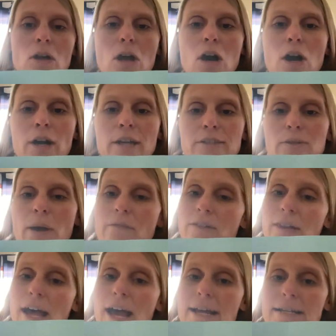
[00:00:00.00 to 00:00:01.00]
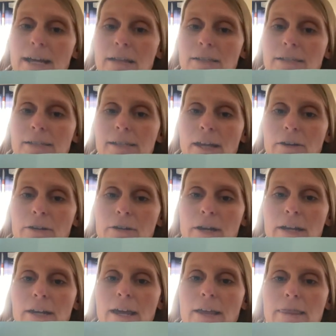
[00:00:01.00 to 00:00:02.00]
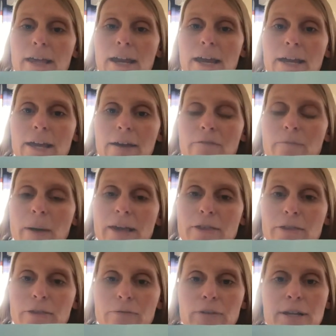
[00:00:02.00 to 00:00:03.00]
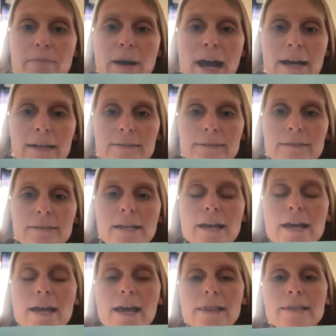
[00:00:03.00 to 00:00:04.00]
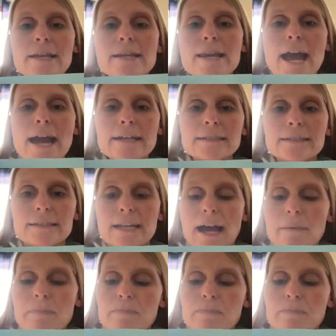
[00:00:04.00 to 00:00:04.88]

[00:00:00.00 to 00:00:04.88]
All right, so I have a line down the center, and then I have my 3 boxes. The next step,